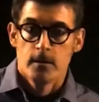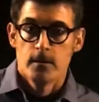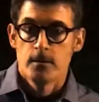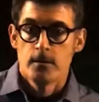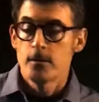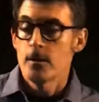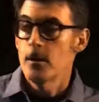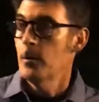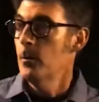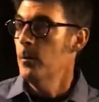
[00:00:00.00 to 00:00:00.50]

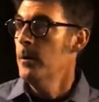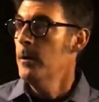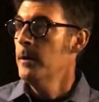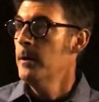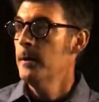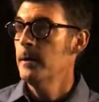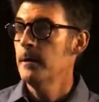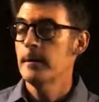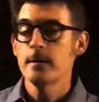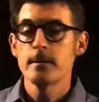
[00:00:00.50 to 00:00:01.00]
So,
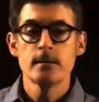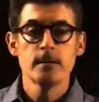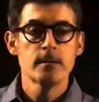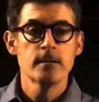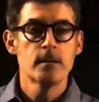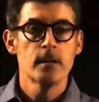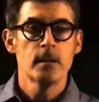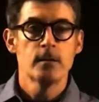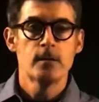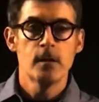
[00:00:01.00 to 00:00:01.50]
this
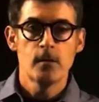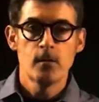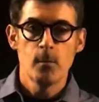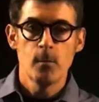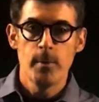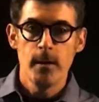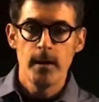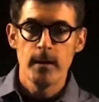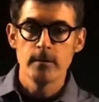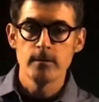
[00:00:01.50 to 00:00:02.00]
is General
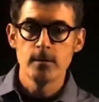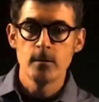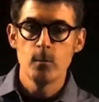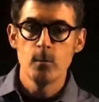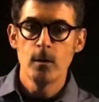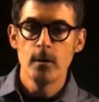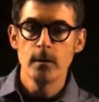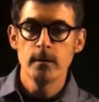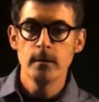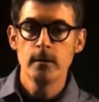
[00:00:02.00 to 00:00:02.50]
Biology
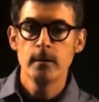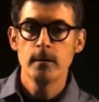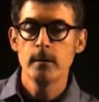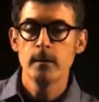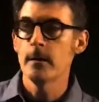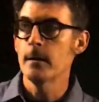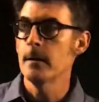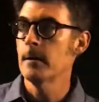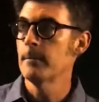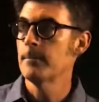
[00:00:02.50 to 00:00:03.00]
1,
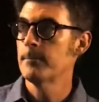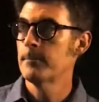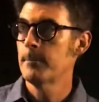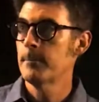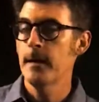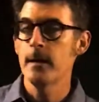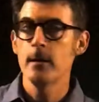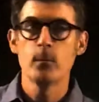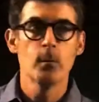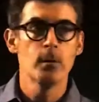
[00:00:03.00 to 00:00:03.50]

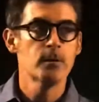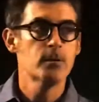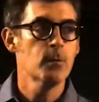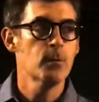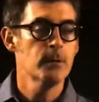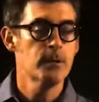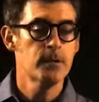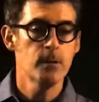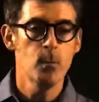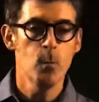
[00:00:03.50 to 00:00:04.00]

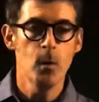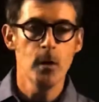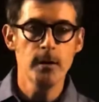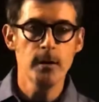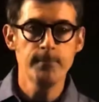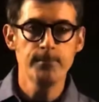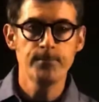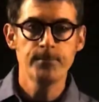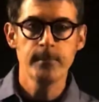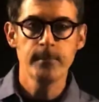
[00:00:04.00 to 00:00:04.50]

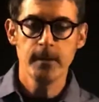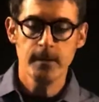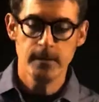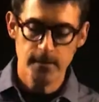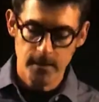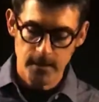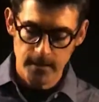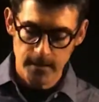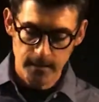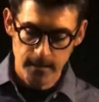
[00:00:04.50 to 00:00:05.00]
BIO121, and
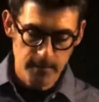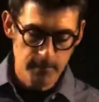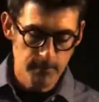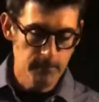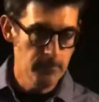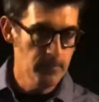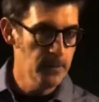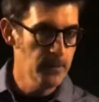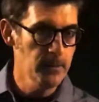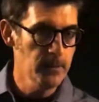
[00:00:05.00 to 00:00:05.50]
I
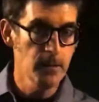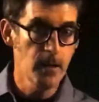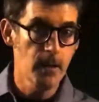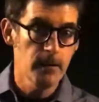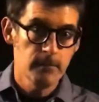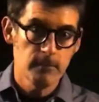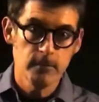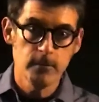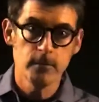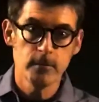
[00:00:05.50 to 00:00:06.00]
am
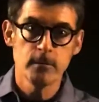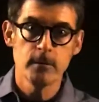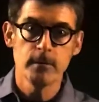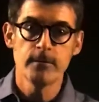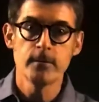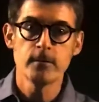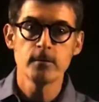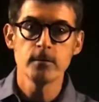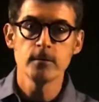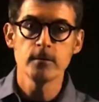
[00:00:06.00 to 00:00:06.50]
not your
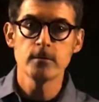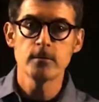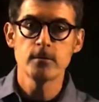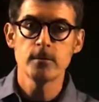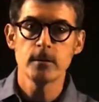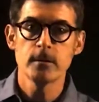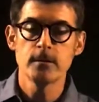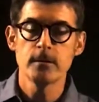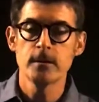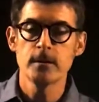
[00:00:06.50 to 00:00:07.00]
official
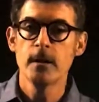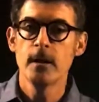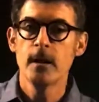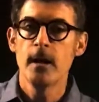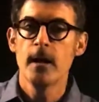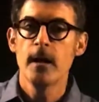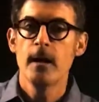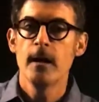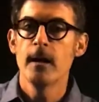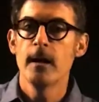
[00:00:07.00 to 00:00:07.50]
instructor,
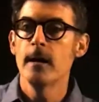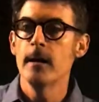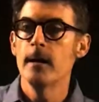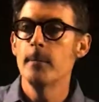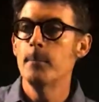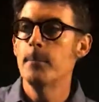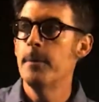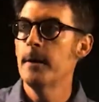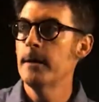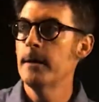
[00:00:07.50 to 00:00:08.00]

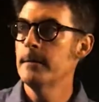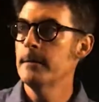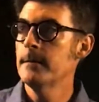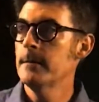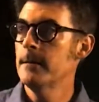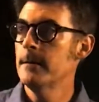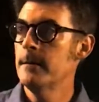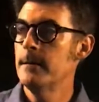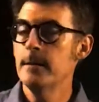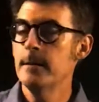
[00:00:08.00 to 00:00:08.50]
but
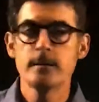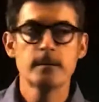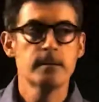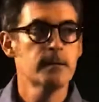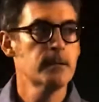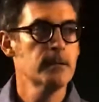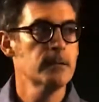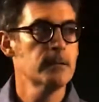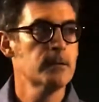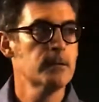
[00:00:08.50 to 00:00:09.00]

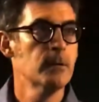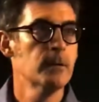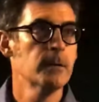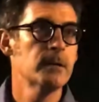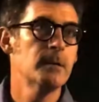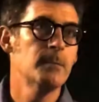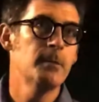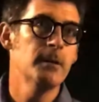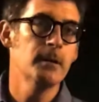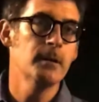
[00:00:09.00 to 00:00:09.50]
this is going
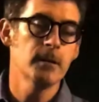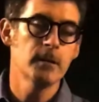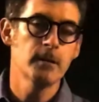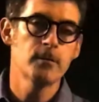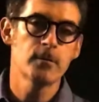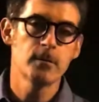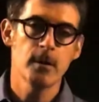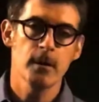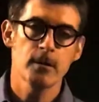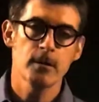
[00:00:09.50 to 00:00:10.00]
to be an
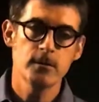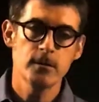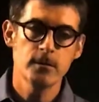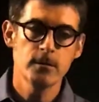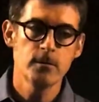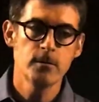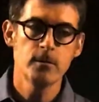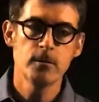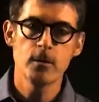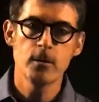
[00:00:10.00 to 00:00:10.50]

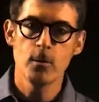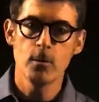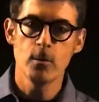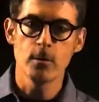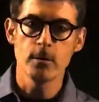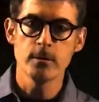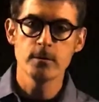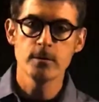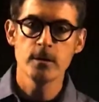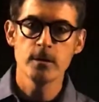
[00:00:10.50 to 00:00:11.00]
introduction to the
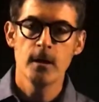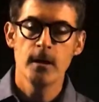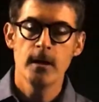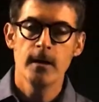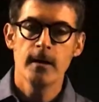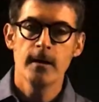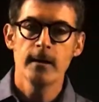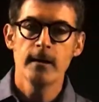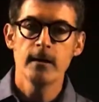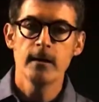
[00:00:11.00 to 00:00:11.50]
course
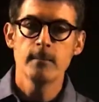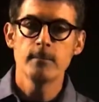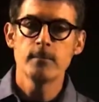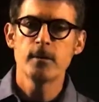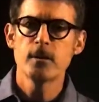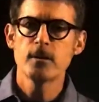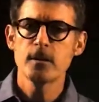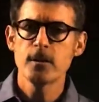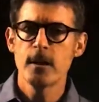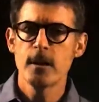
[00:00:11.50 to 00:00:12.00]

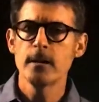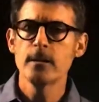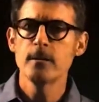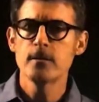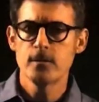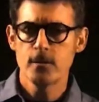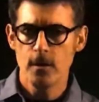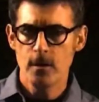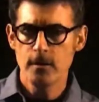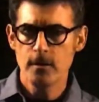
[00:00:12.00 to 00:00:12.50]
just to get you
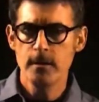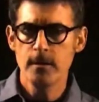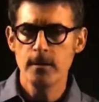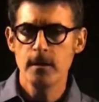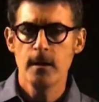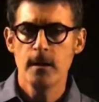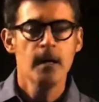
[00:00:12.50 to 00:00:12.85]
started.